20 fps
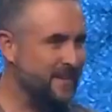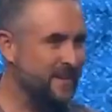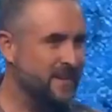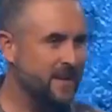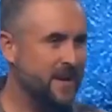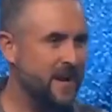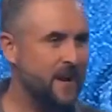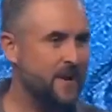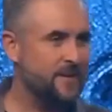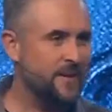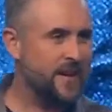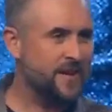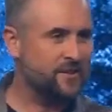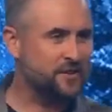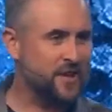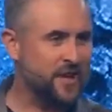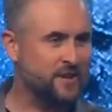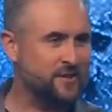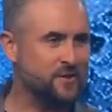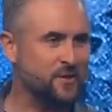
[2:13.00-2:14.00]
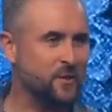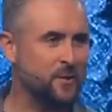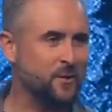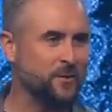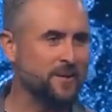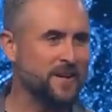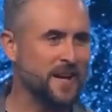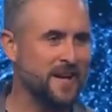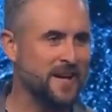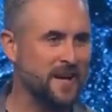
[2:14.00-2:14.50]
how that changed the
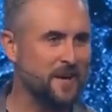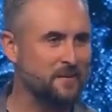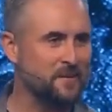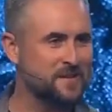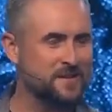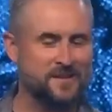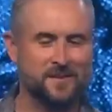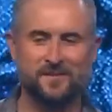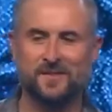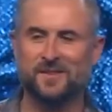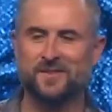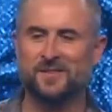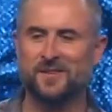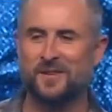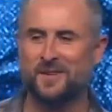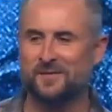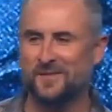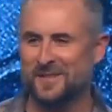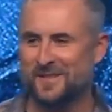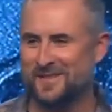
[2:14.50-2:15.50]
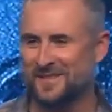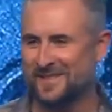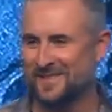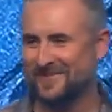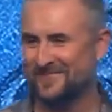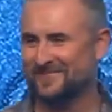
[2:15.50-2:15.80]
whole dynamics of the service.